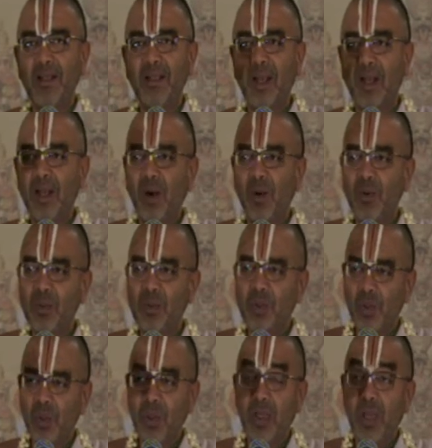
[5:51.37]
The cows
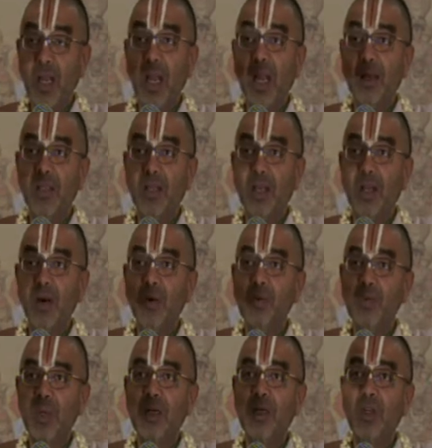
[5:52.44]
stood and the
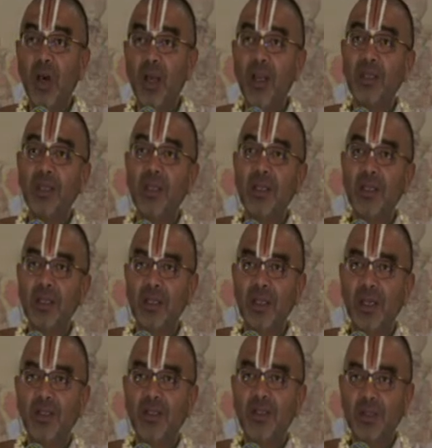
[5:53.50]
cows were taller than
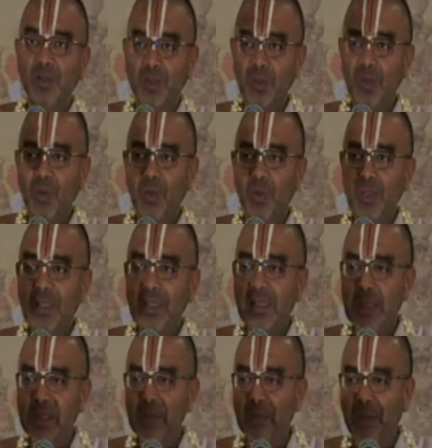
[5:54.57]
Krishna. So,
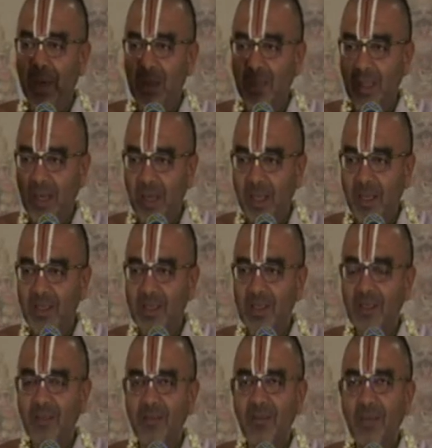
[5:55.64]
they spread their
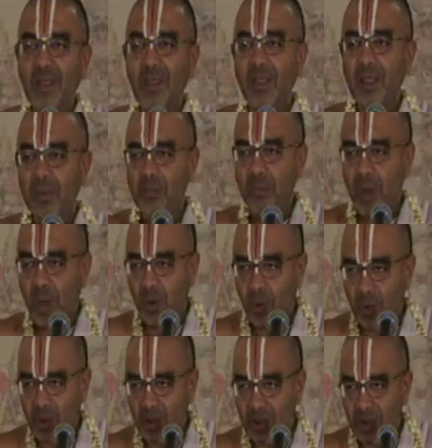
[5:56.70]
legs, they
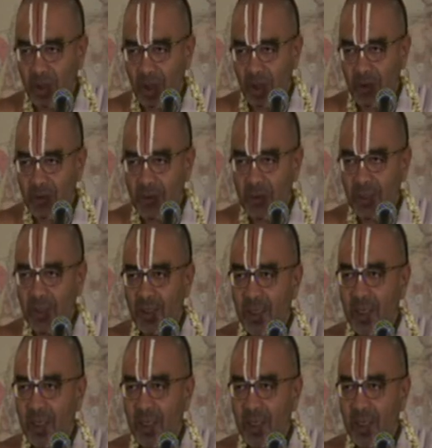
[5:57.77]
bowed down